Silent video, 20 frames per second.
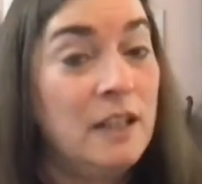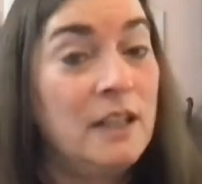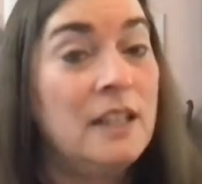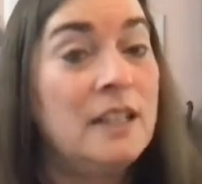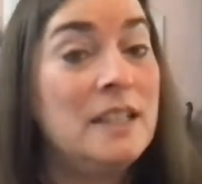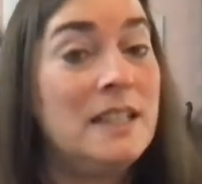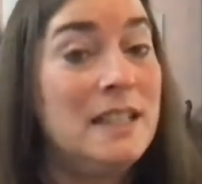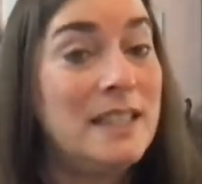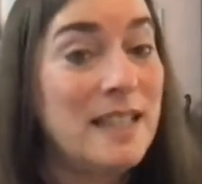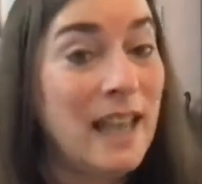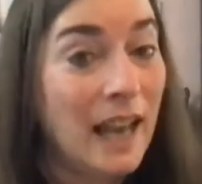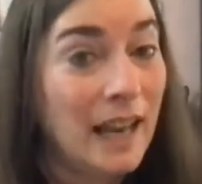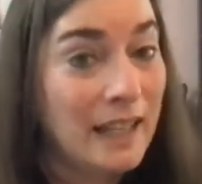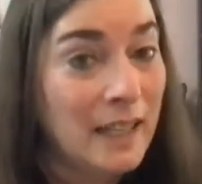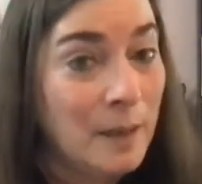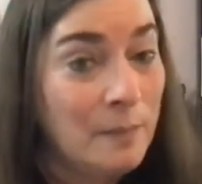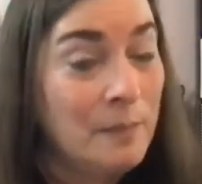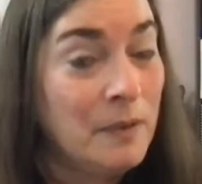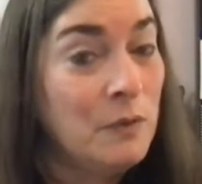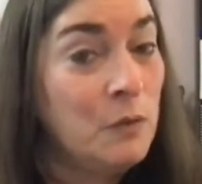Sign
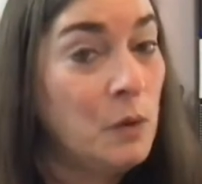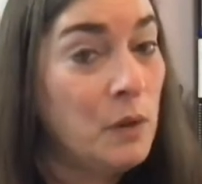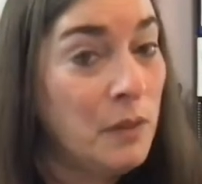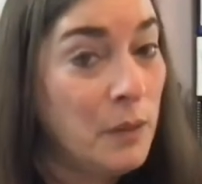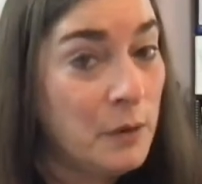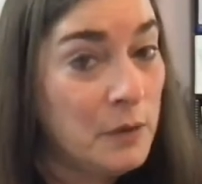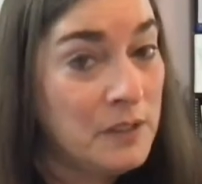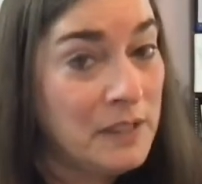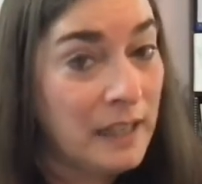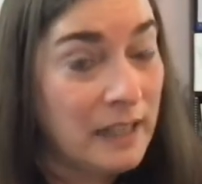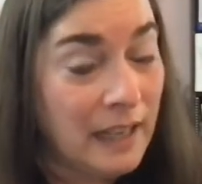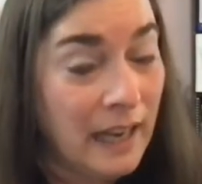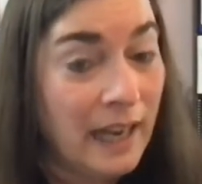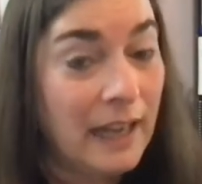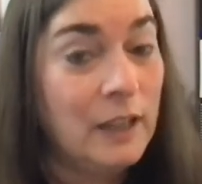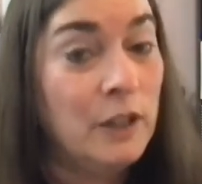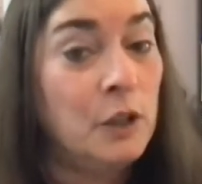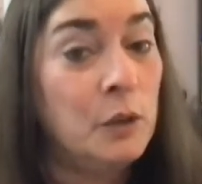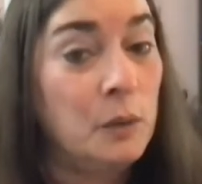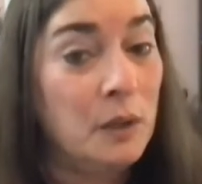up before Thursday night
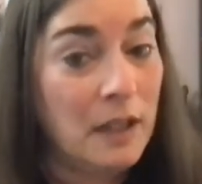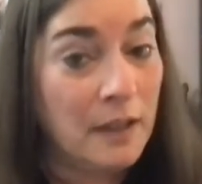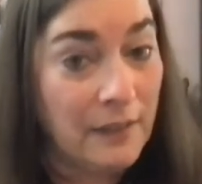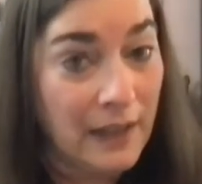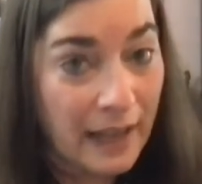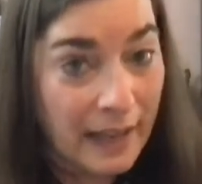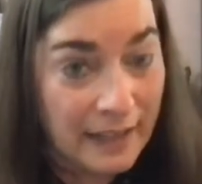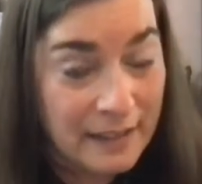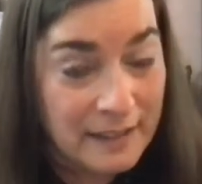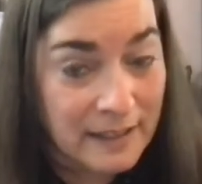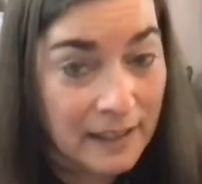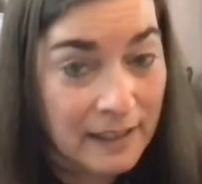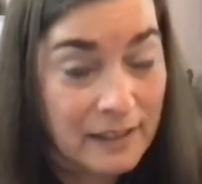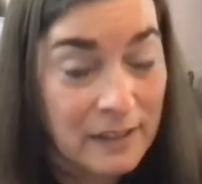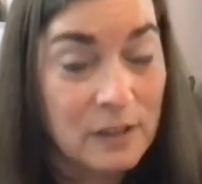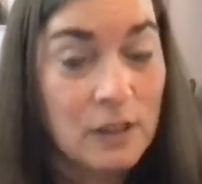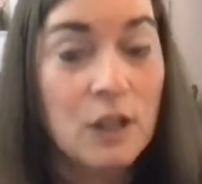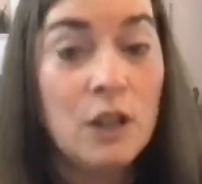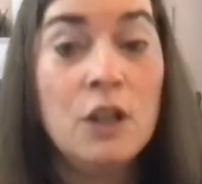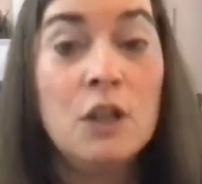and you will have access